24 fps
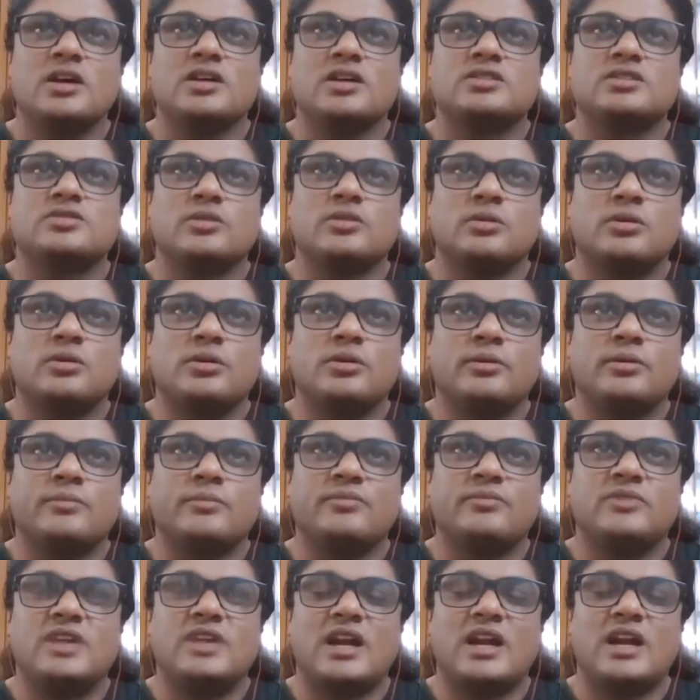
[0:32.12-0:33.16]

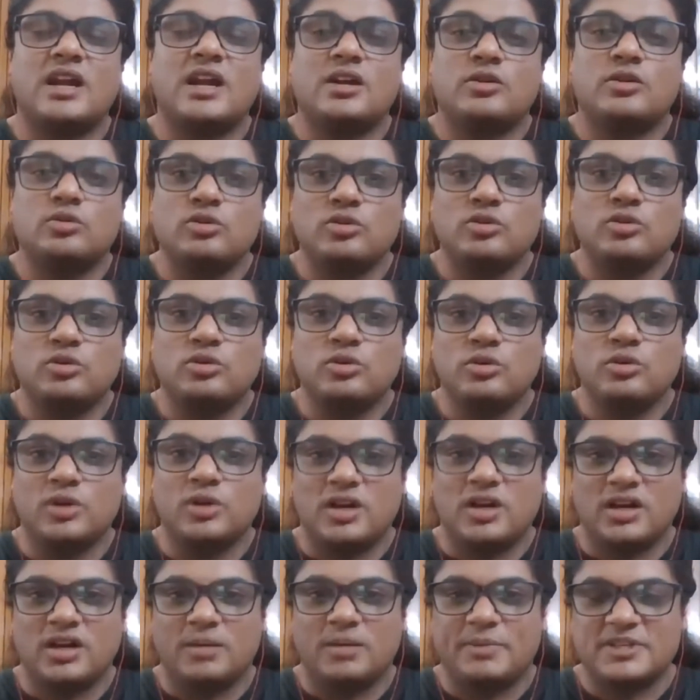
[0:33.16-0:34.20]
So there are
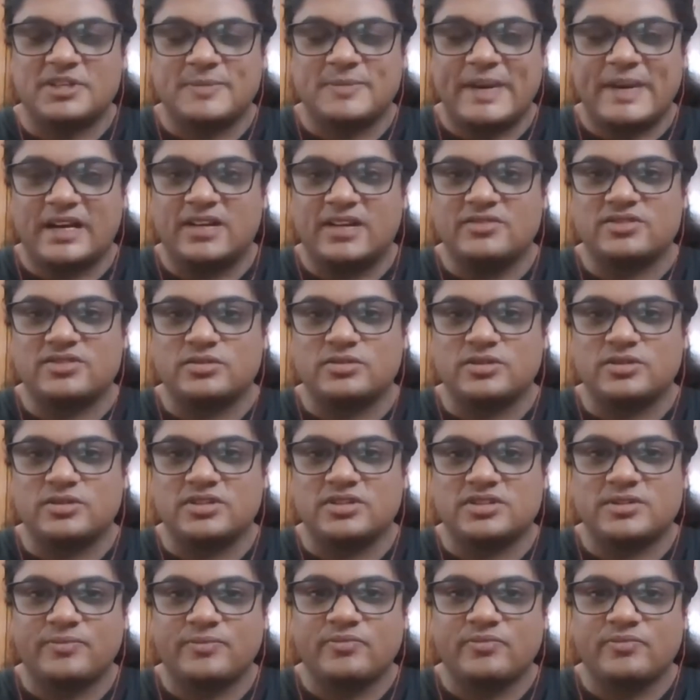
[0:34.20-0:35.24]
two perspectives to
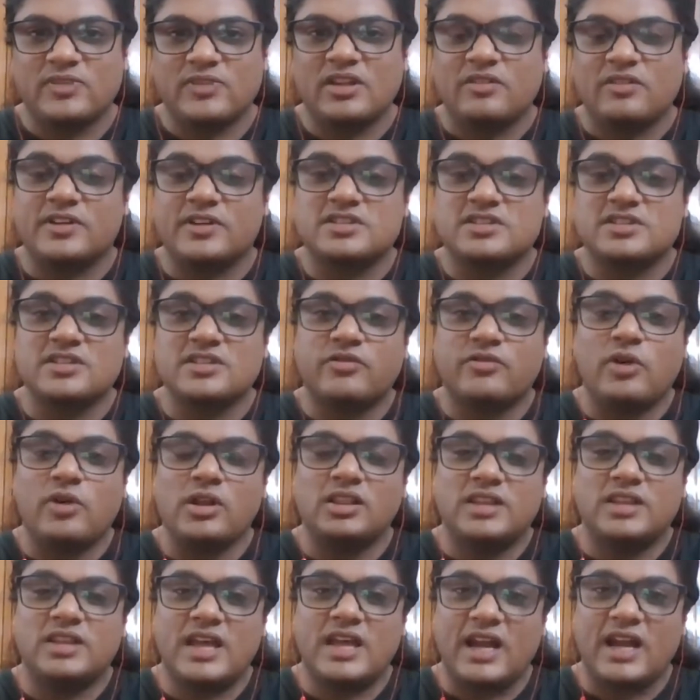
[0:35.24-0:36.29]
this. First of
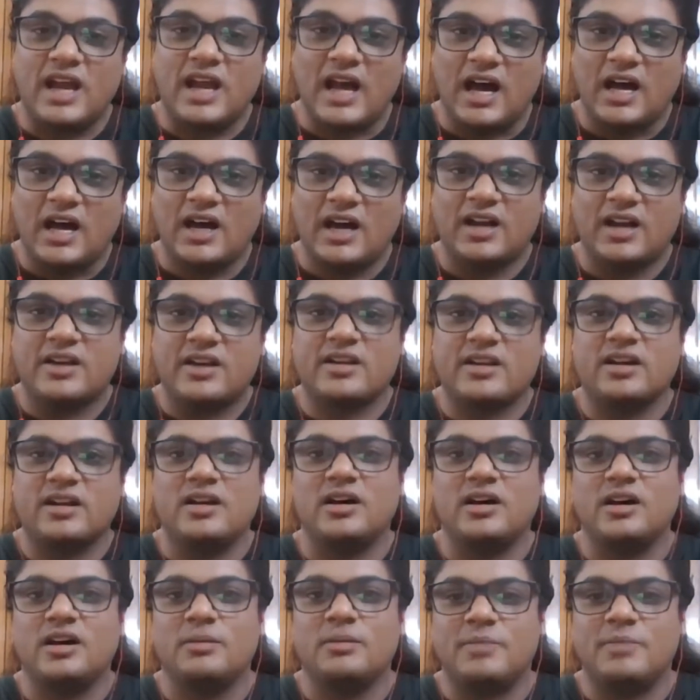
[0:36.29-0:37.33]
all, there
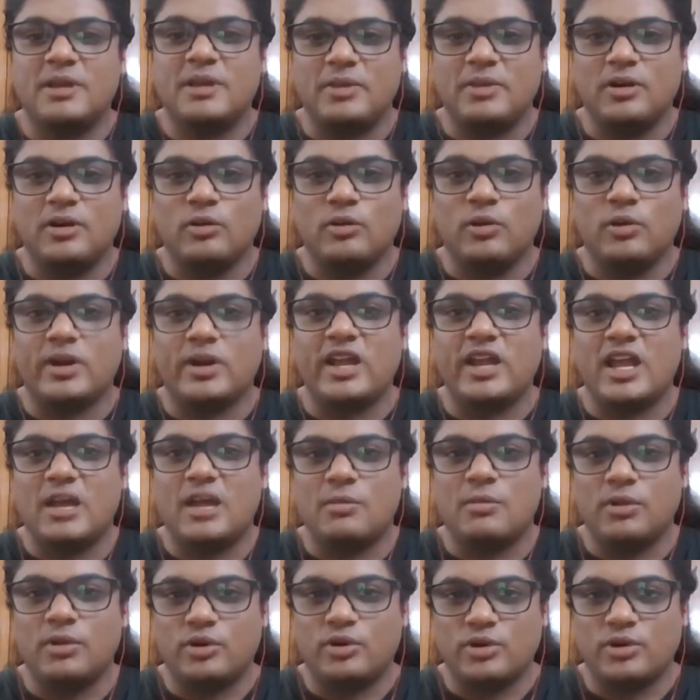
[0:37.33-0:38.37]
are people who are
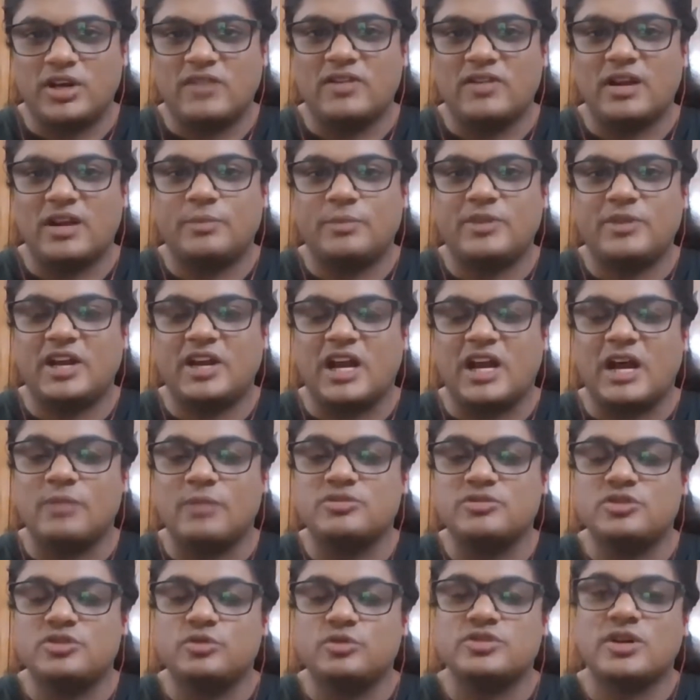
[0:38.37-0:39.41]
able to develop their
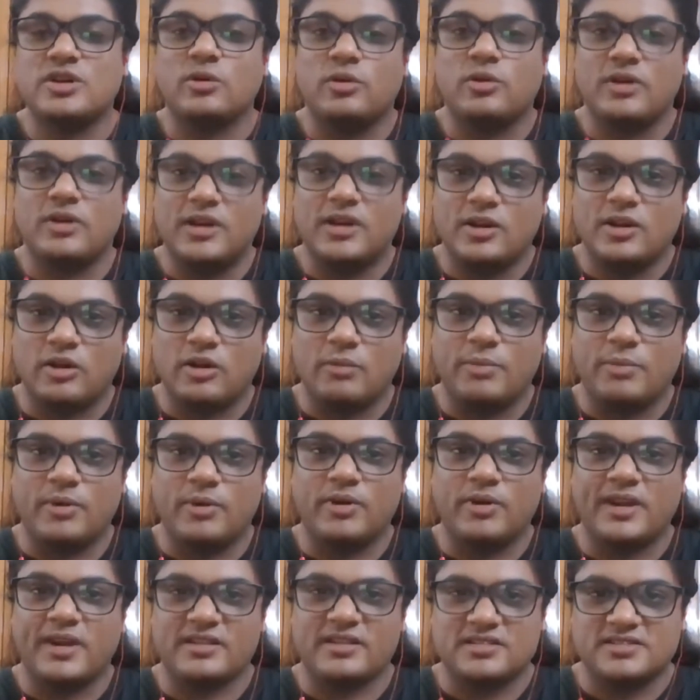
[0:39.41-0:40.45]
arms using only
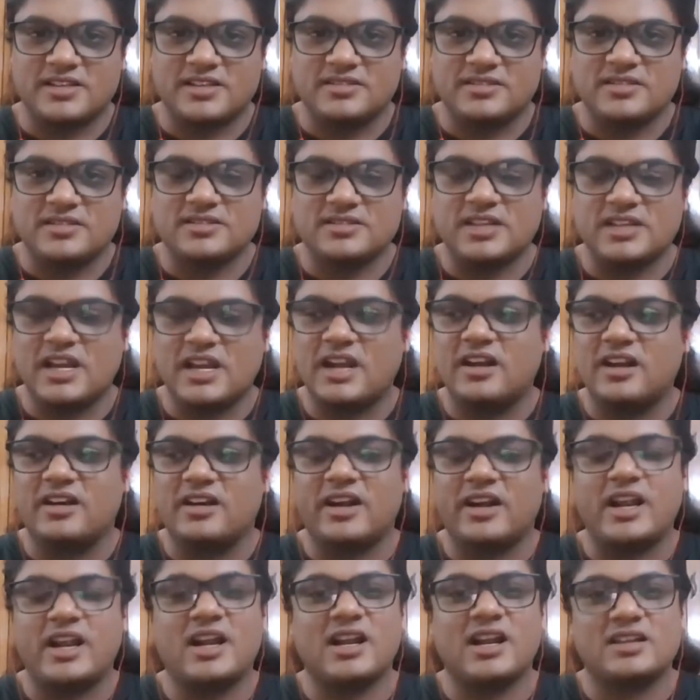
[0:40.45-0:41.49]
compound exercises, and a
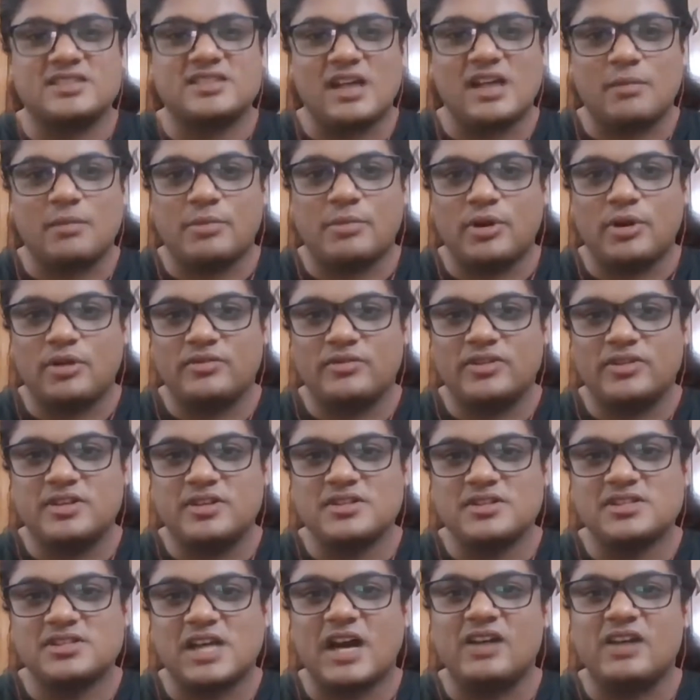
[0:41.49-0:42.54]
great example of
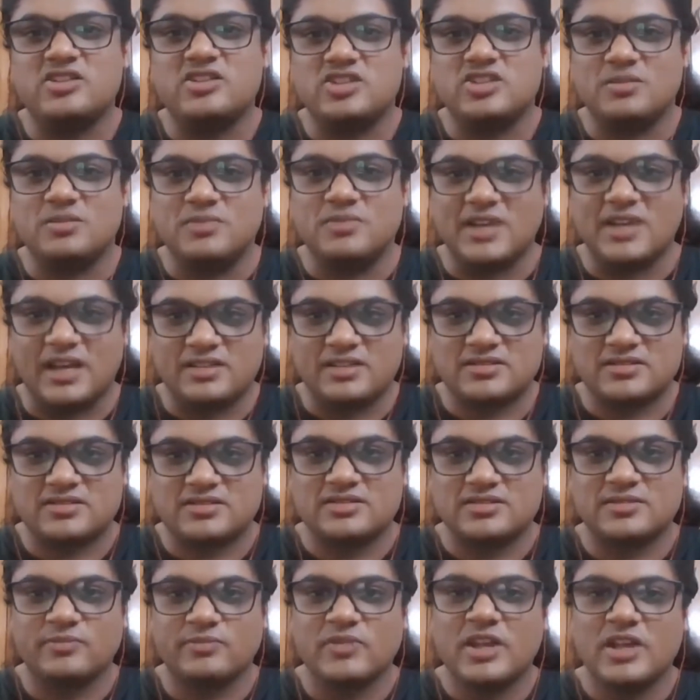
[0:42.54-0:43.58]
this are
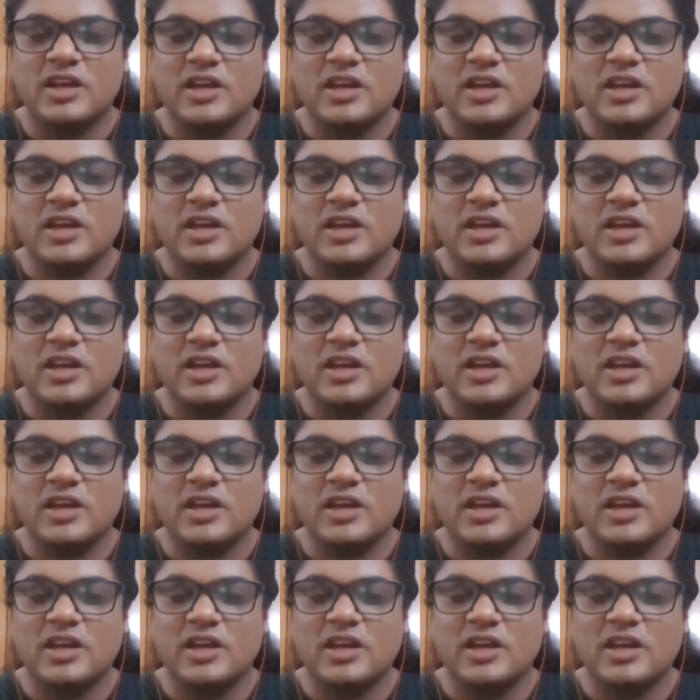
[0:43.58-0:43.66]
gymnasts.